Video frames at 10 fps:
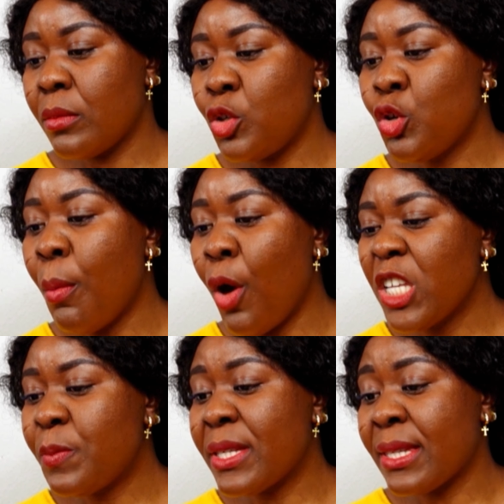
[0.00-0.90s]
You
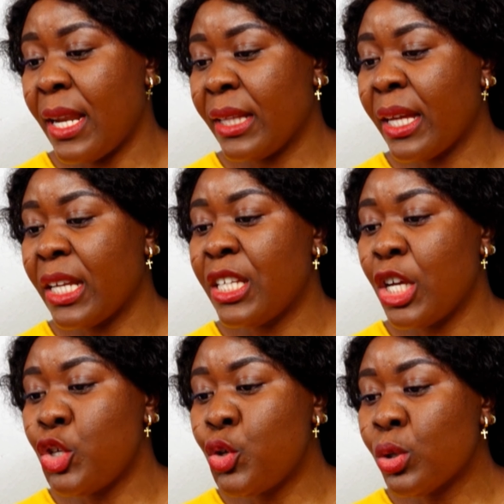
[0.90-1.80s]
must be selected in the
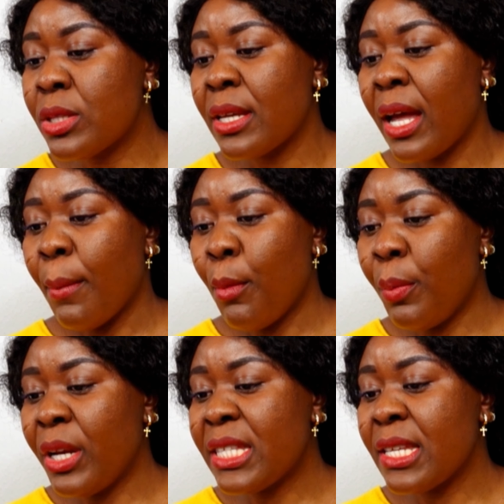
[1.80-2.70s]
Youth
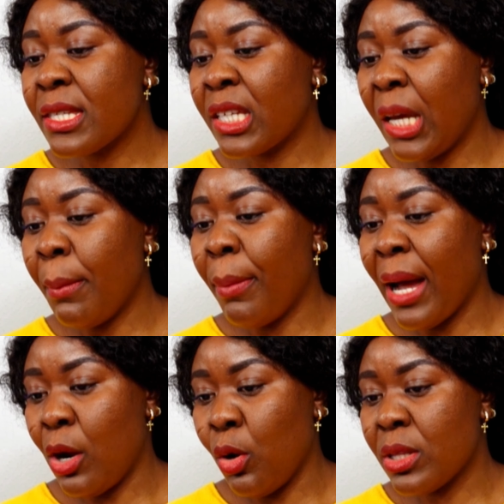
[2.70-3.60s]
Mobility Scheme
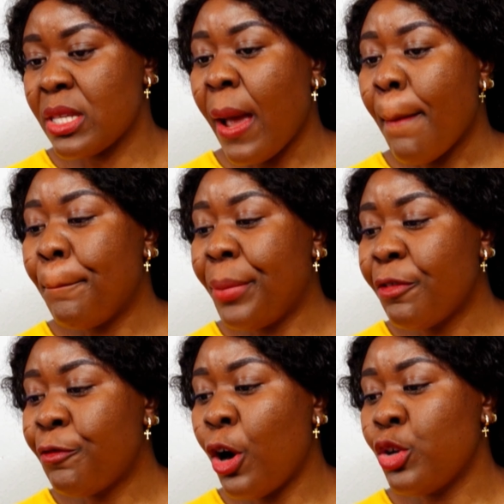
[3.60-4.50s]
ballot
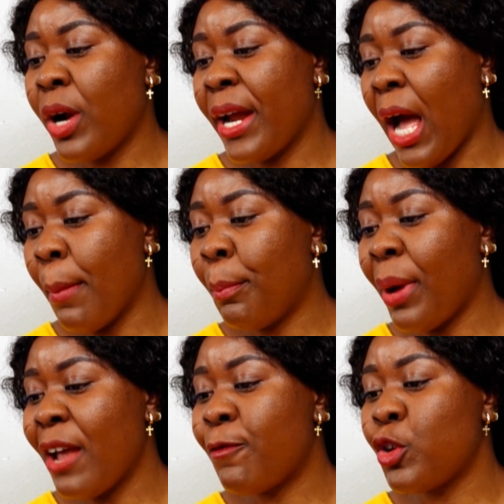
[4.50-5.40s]
before you can
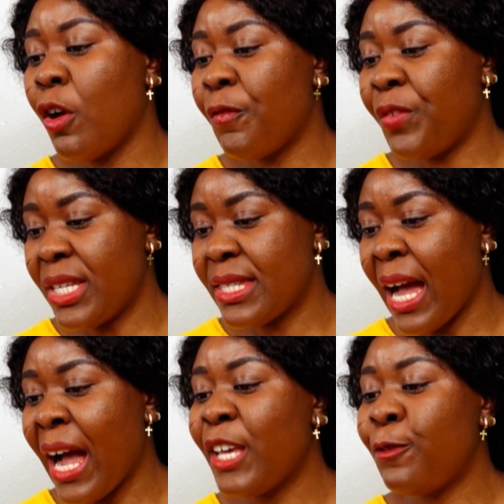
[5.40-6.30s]
apply for your
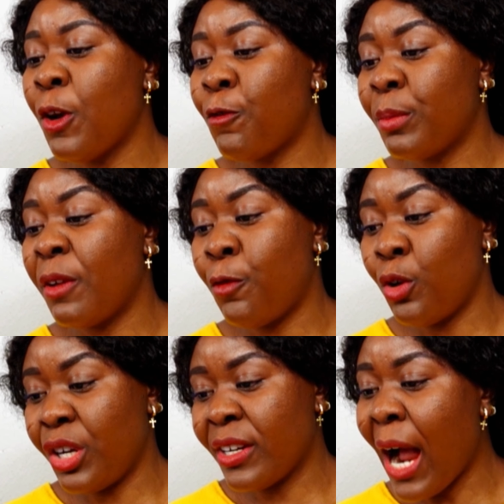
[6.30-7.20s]
visa if you're from the
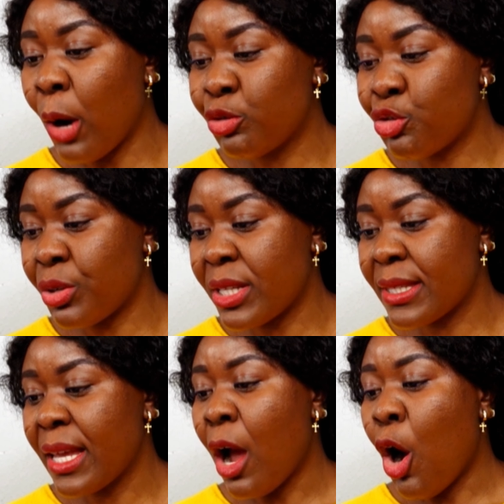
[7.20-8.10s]
following
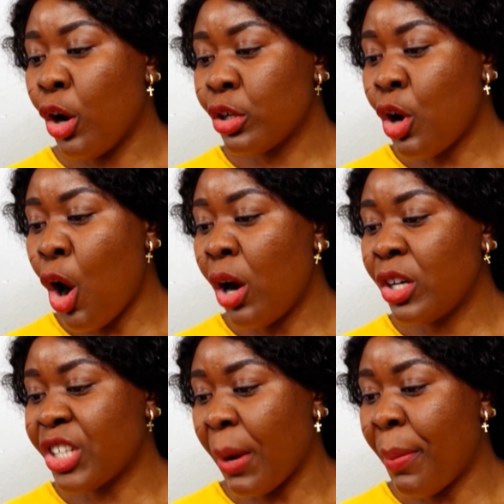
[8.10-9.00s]
countries: Hong
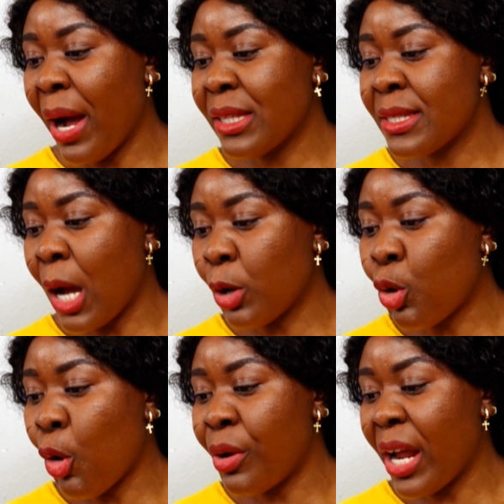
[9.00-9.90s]
Kong, Japan, South
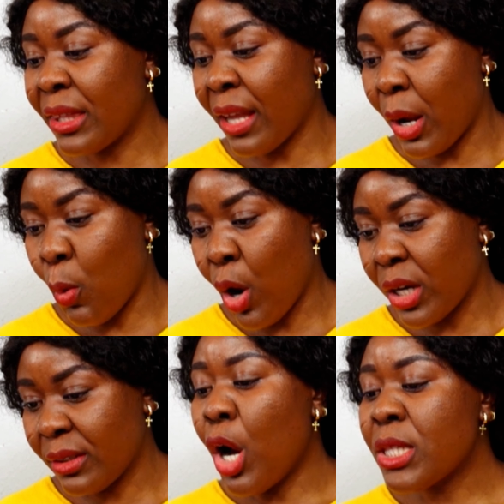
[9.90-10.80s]
Korea,
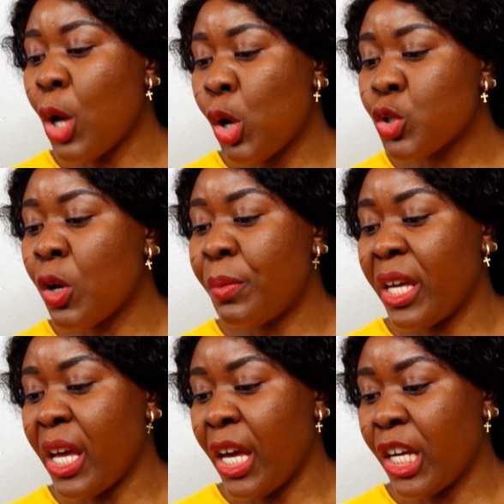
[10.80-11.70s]
Taiwan. You must also
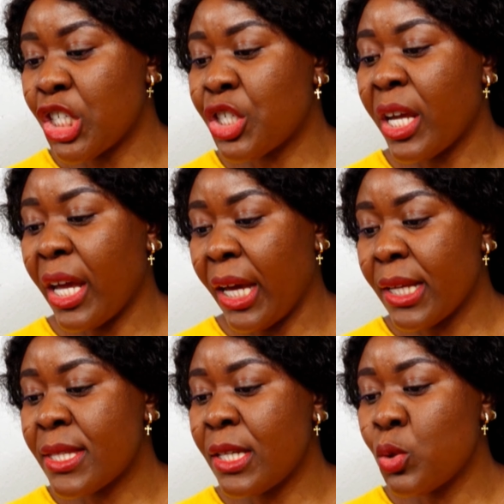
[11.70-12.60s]
be aged
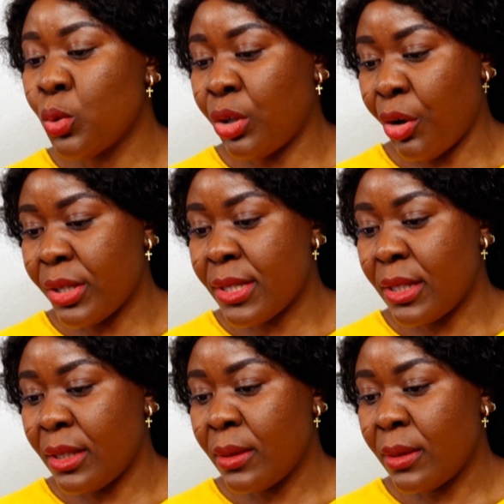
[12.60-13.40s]
18 to 30